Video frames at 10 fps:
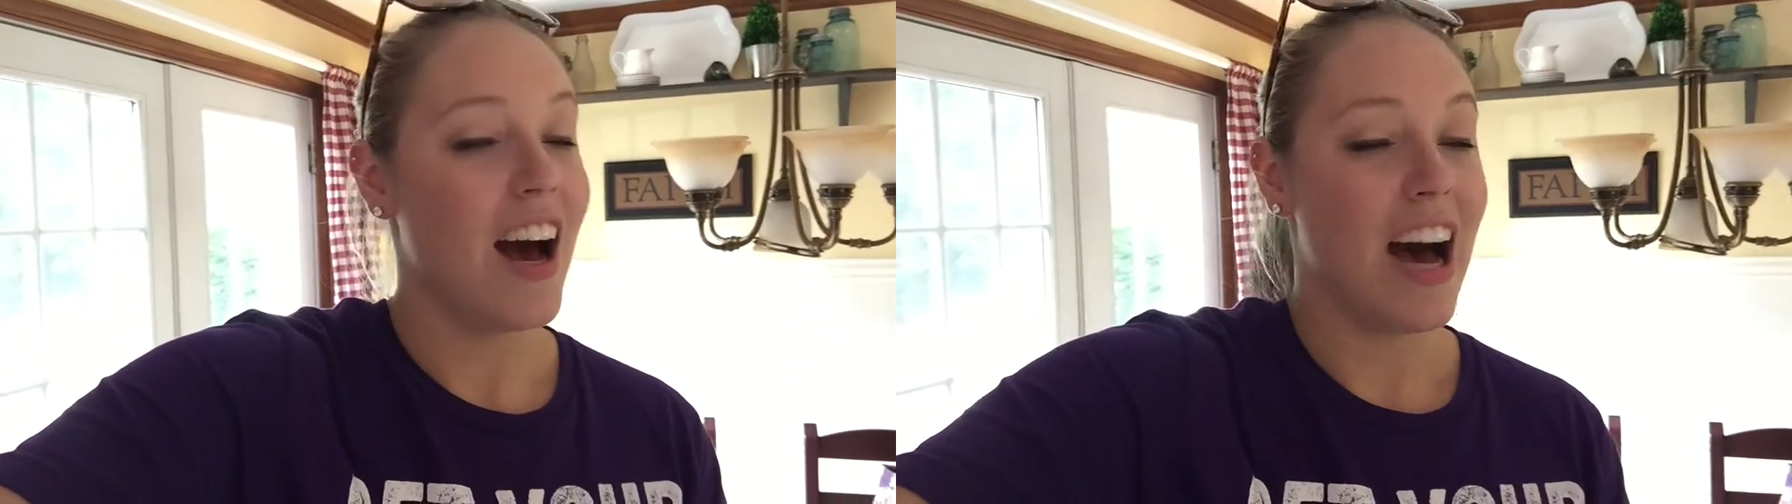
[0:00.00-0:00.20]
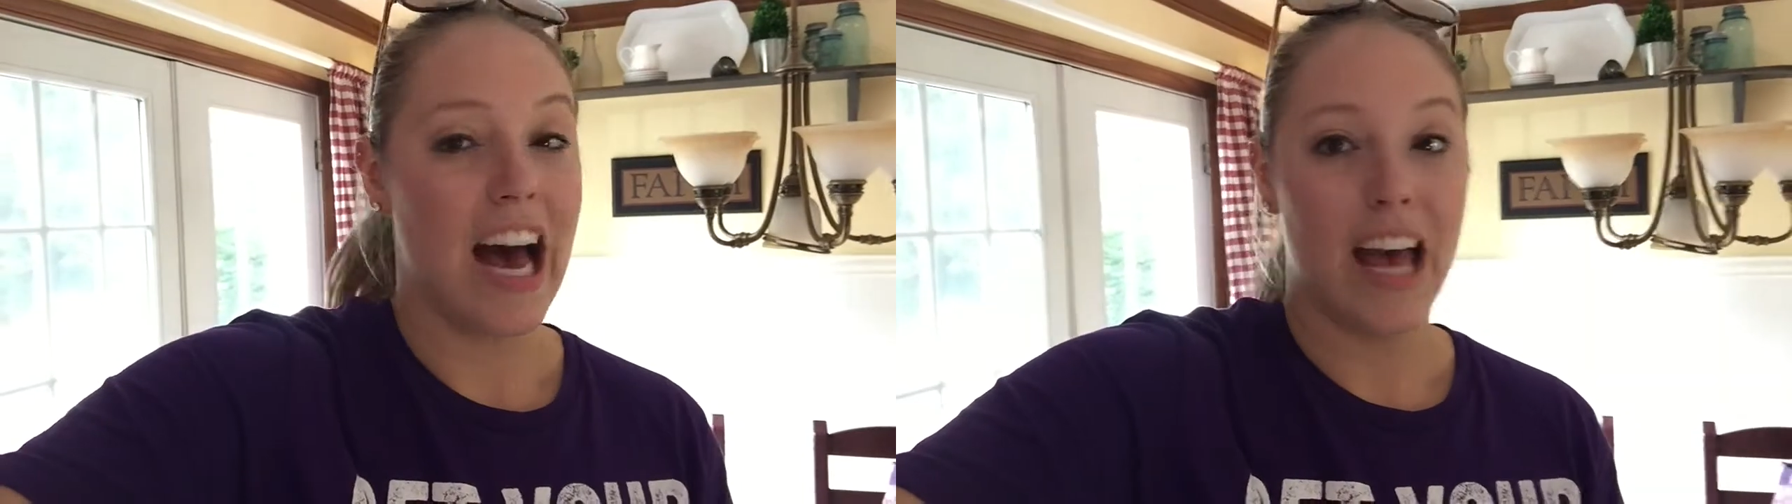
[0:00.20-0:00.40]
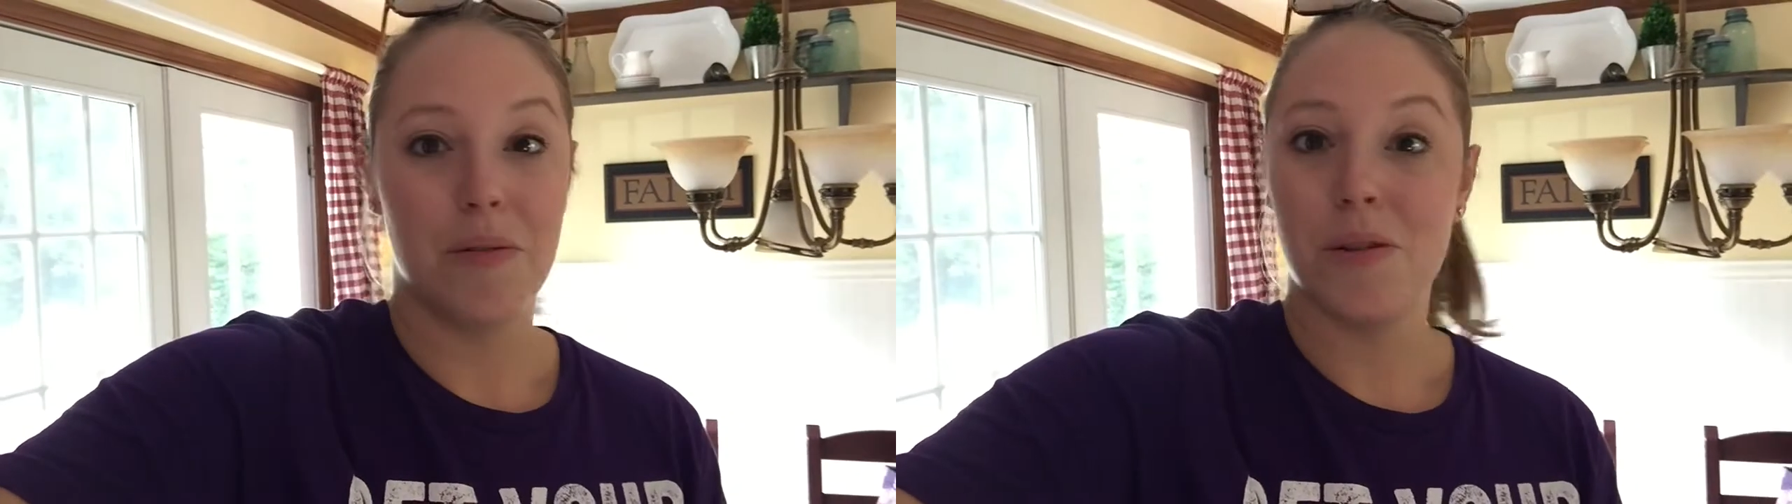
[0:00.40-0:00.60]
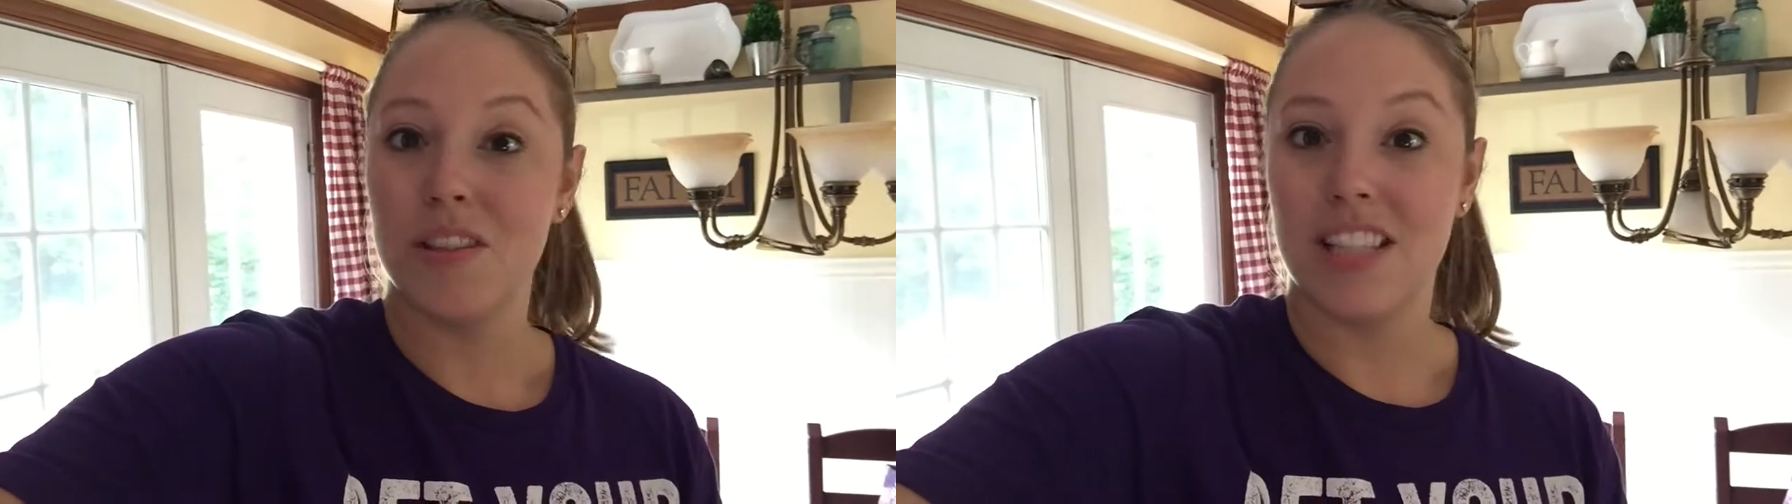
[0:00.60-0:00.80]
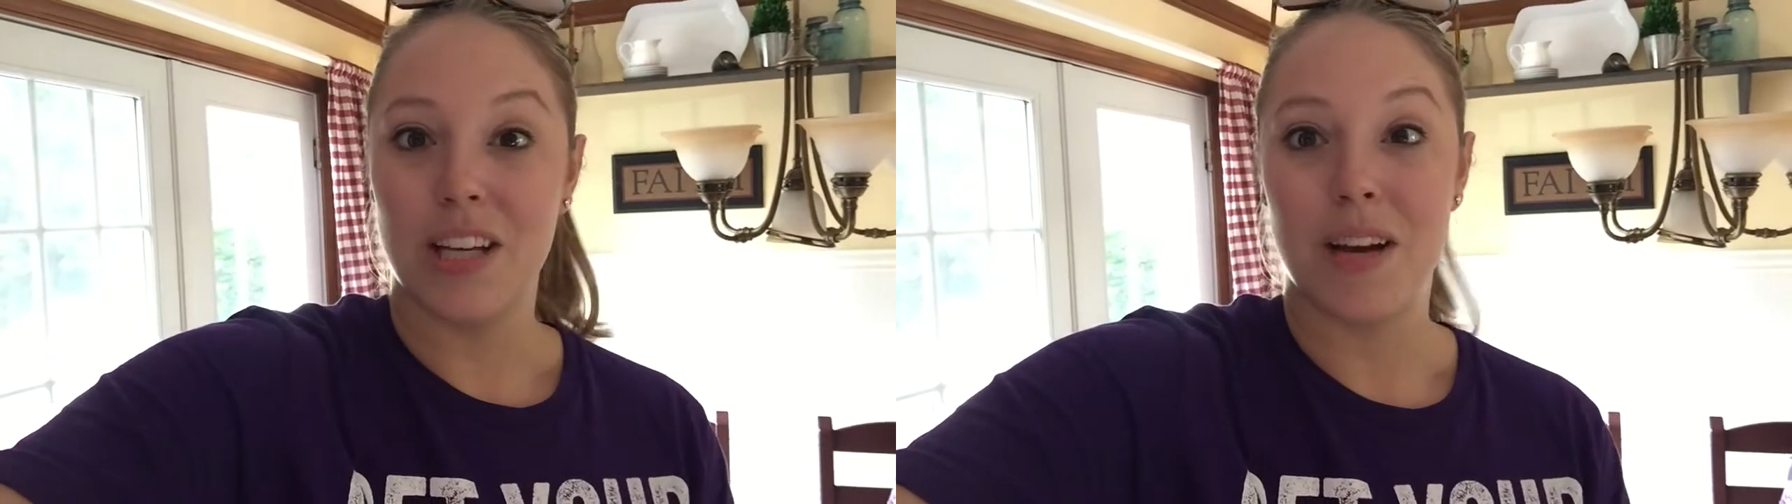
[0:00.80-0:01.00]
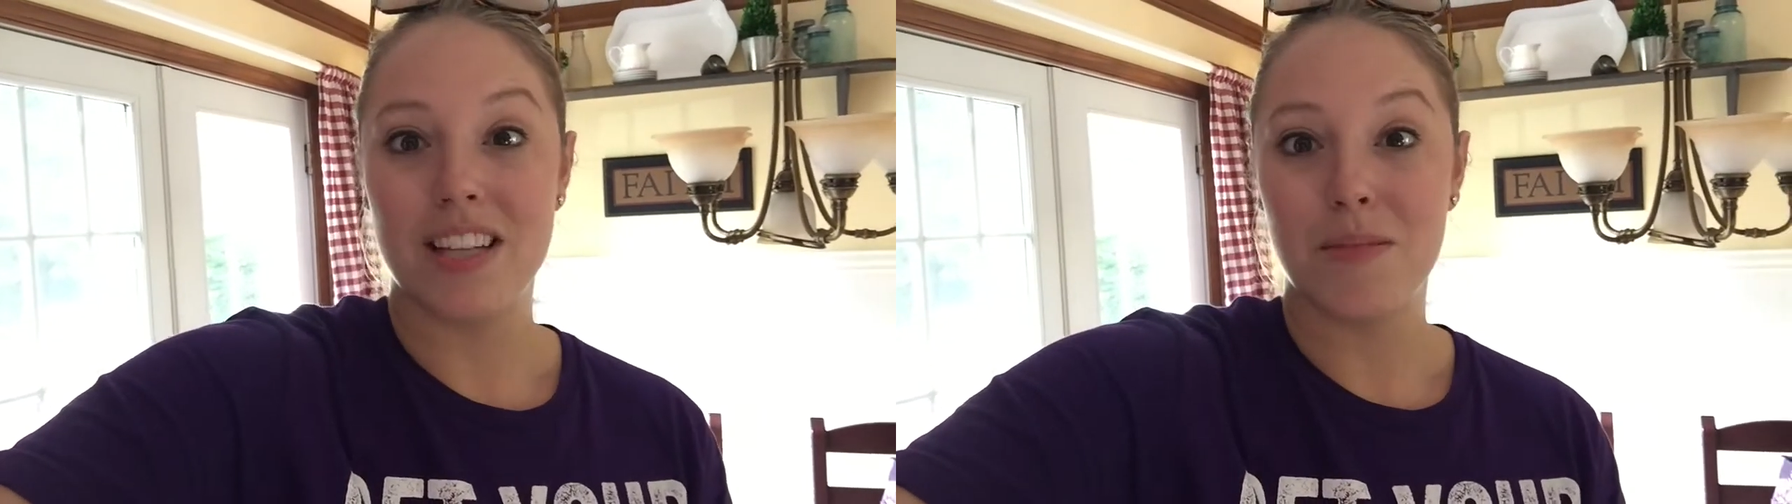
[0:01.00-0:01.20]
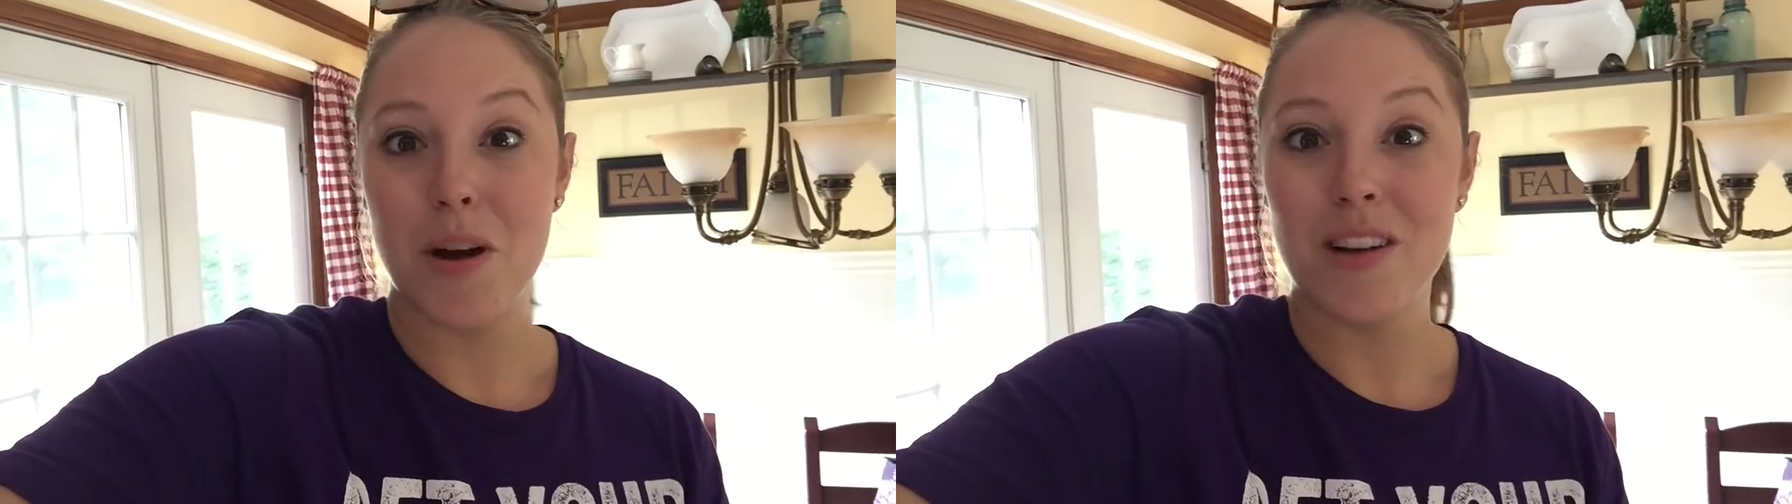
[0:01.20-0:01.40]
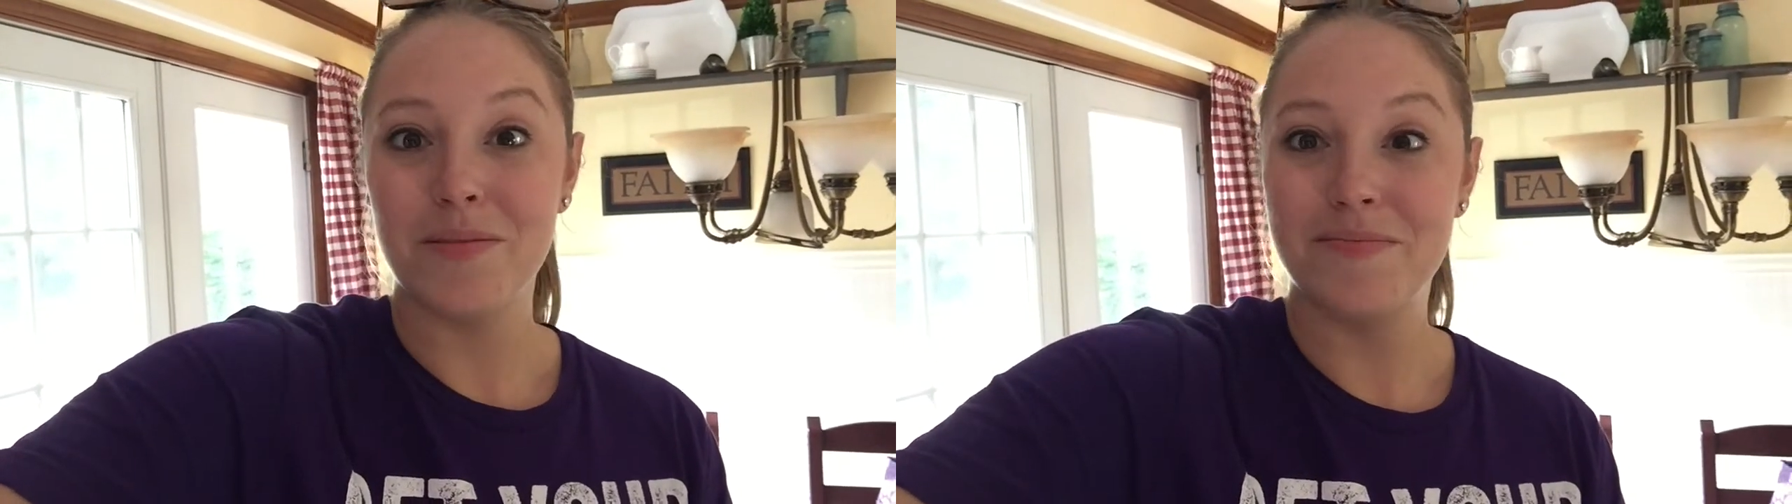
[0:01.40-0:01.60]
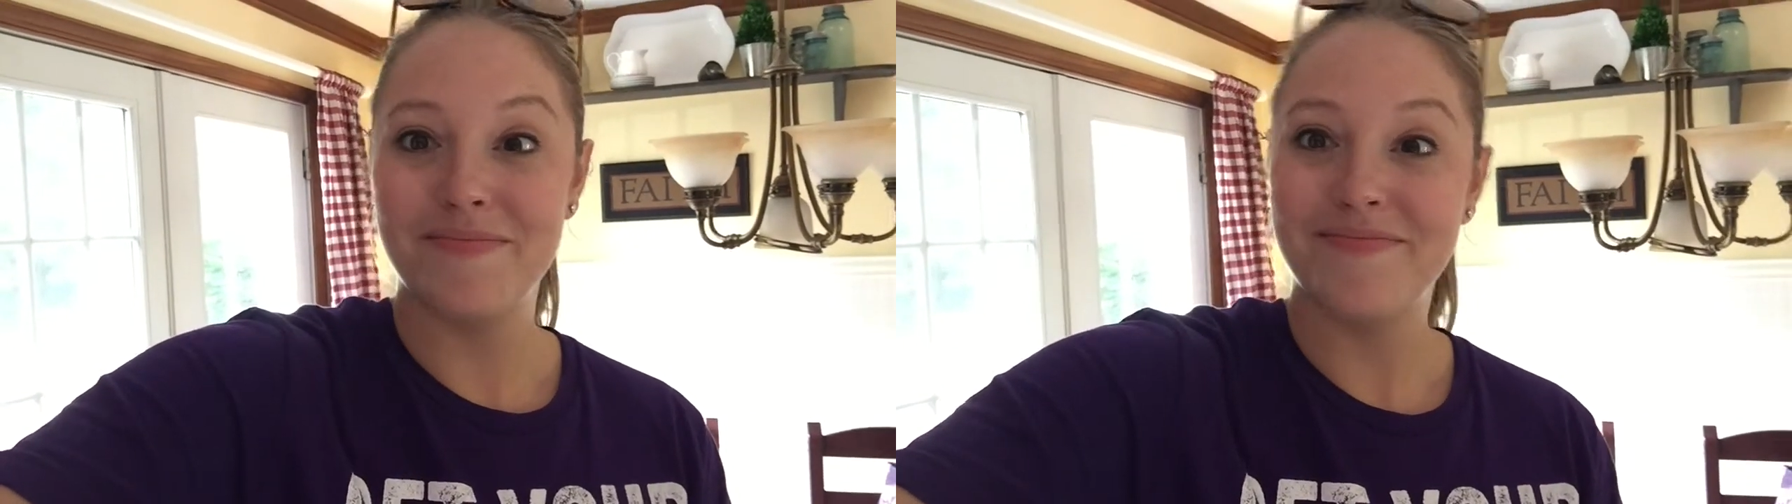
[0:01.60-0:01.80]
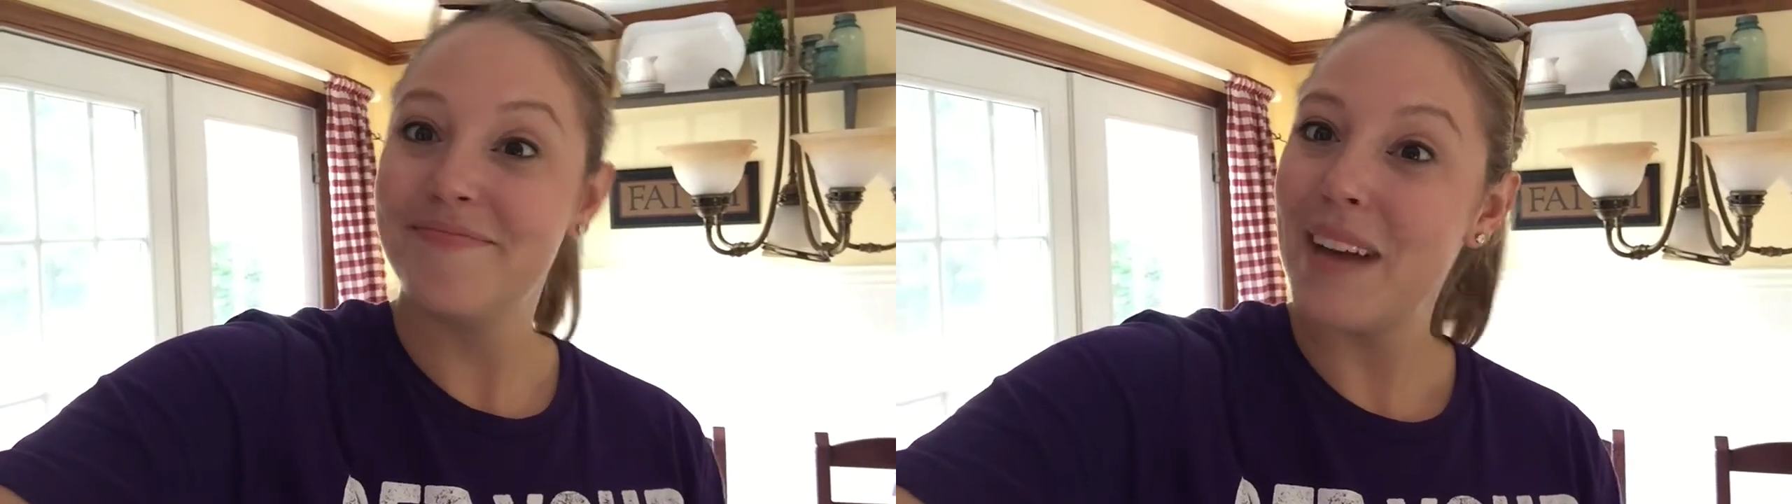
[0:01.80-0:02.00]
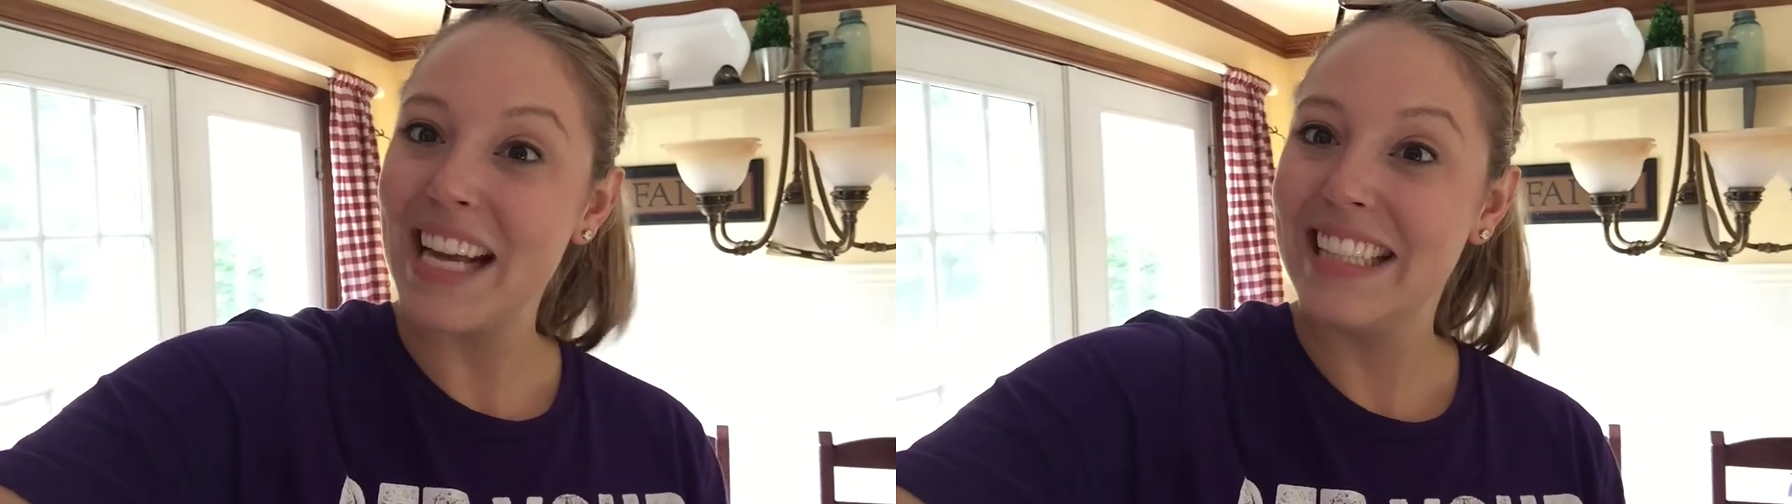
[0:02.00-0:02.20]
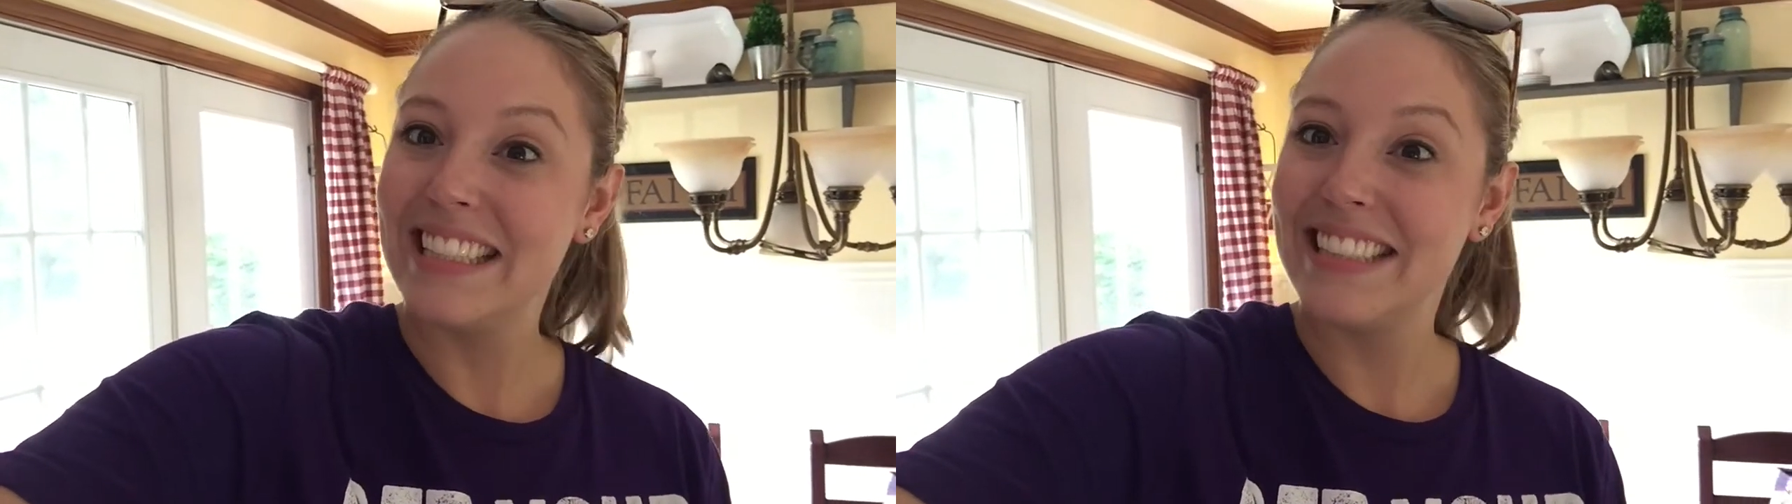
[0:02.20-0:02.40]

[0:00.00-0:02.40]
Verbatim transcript: I will see you guys tomorrow. Bye.